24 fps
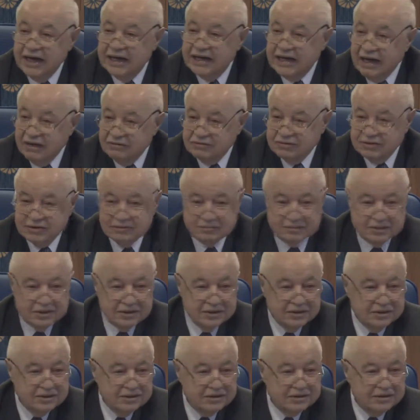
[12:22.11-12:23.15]

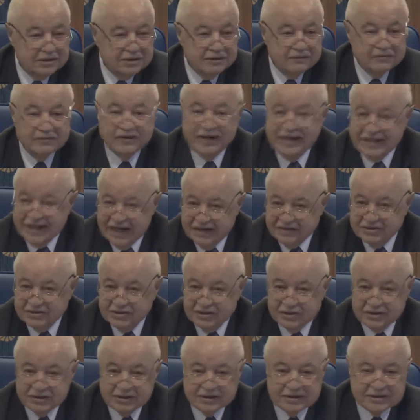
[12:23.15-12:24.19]
accountable
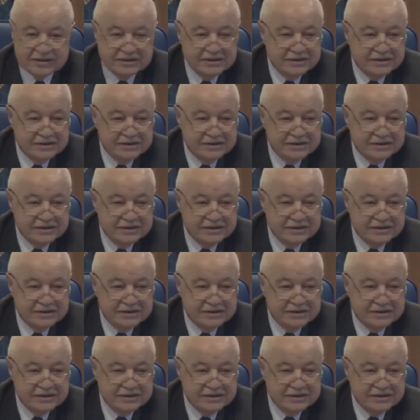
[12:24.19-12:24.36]
financially.